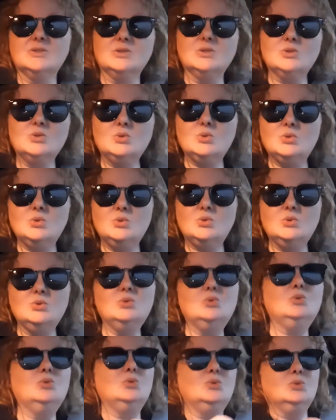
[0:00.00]

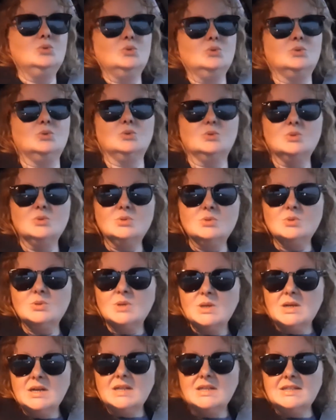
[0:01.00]
Ooh,
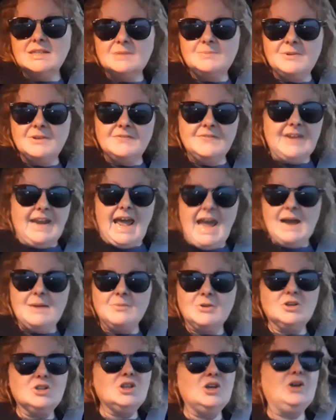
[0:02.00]
a little bit of an
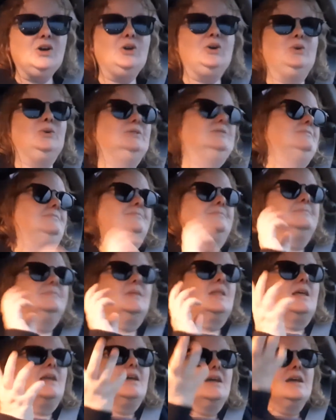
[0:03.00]
amber glow.
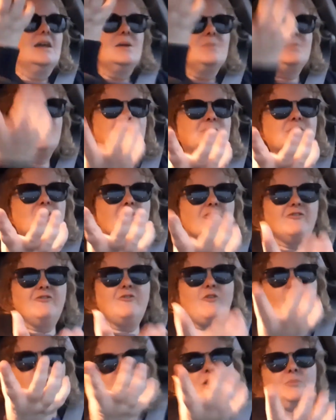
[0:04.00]
But there are
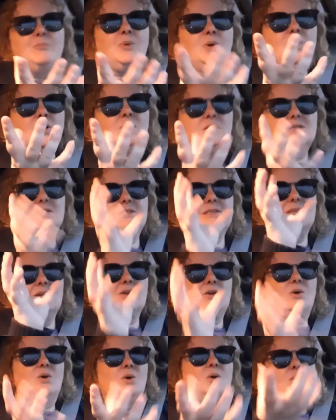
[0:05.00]
4 bolts that
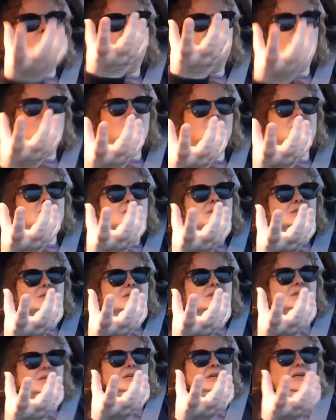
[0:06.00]
hold
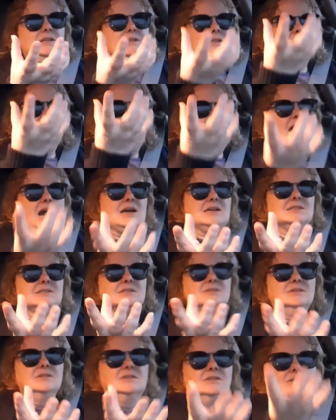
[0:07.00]
the
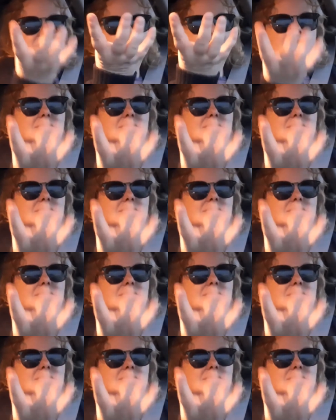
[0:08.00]
axle